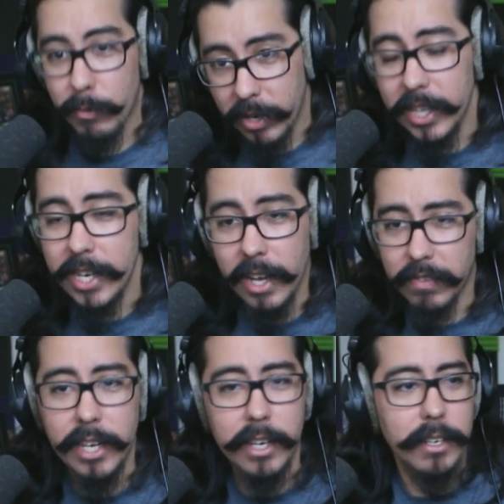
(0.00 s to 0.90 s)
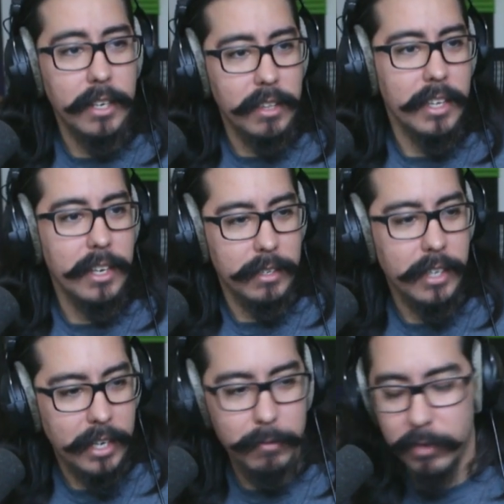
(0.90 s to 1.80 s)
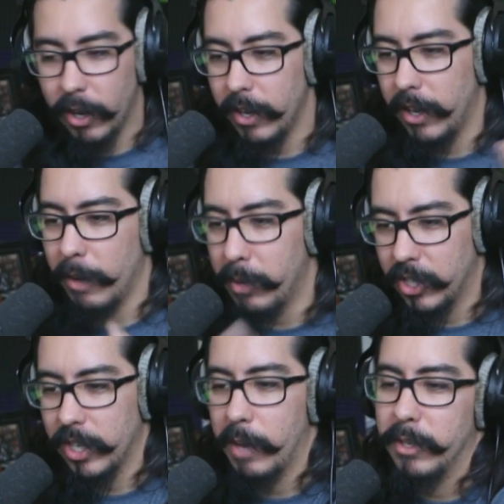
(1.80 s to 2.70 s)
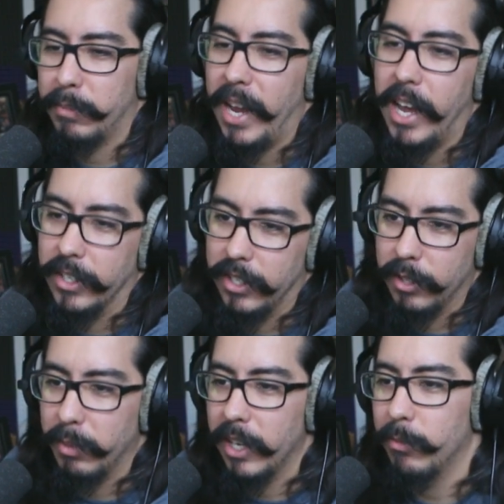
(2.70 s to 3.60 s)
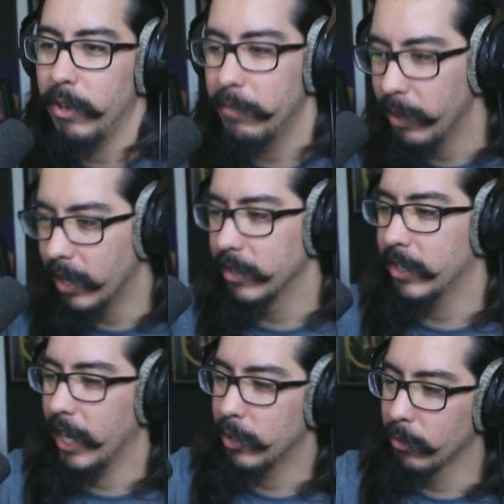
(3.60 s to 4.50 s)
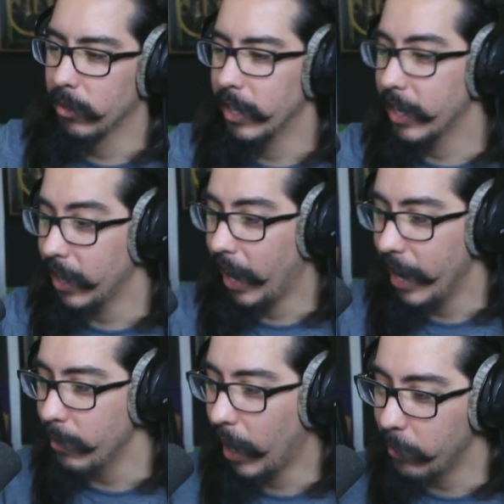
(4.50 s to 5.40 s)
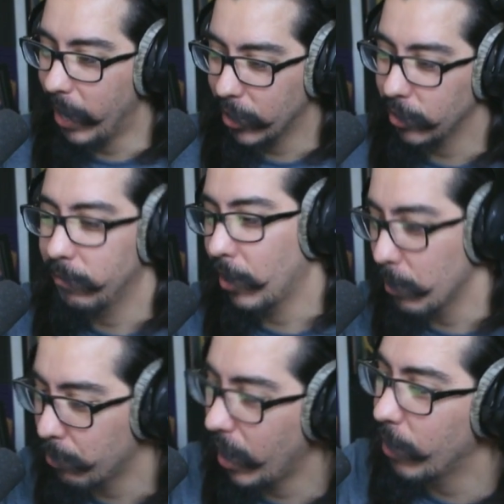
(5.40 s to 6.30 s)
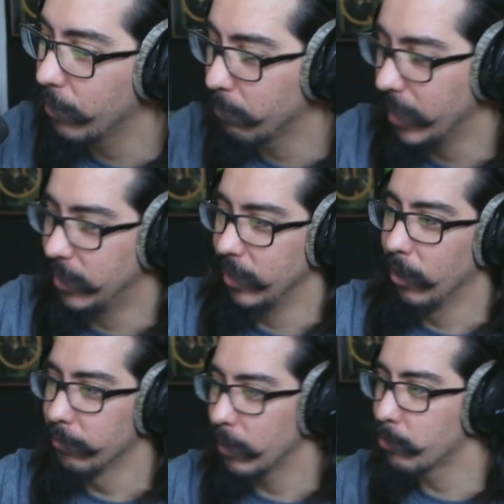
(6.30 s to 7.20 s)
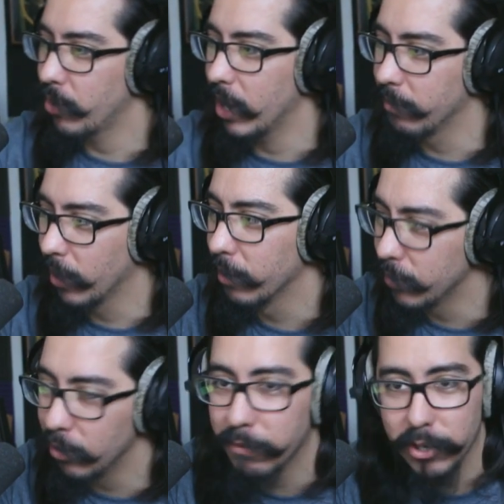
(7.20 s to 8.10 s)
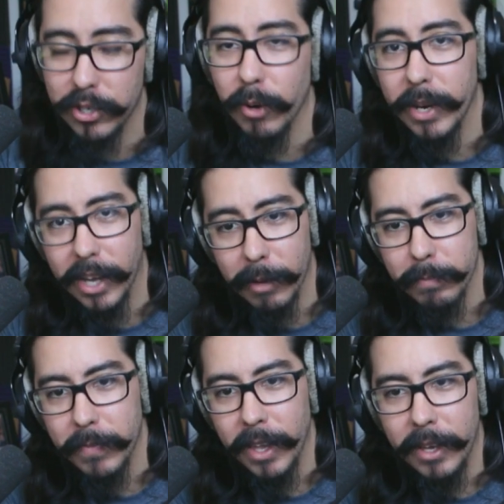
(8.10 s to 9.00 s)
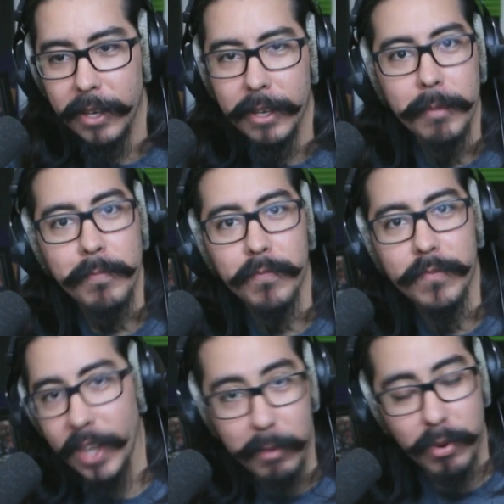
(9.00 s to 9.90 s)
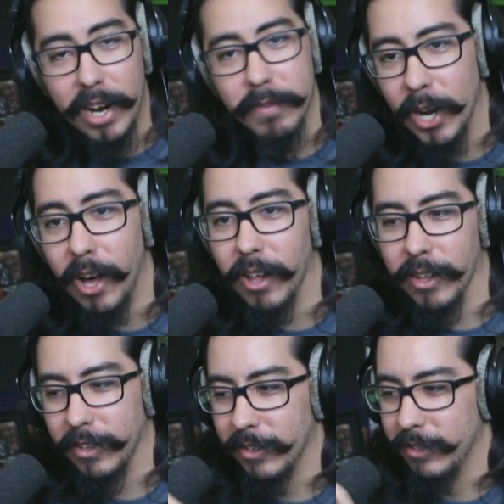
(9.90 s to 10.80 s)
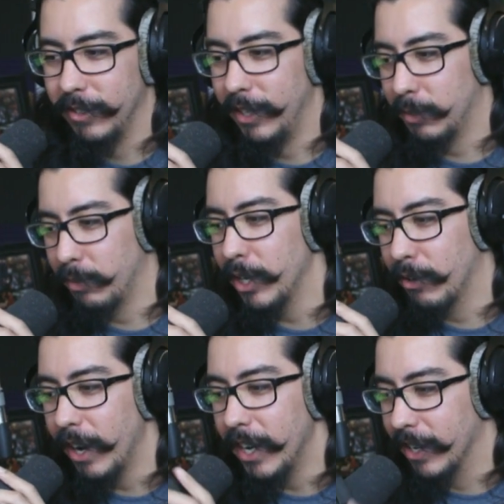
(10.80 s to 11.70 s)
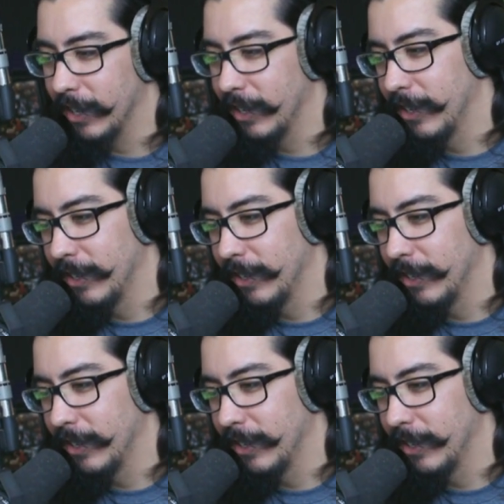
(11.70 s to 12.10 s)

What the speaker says: But really, nothing. Like, not much time has passed. We've been on schedule. Like, I'm actually very proud of myself. I'm proud of all of you for showing up. I'm proud of it all. It's pretty great.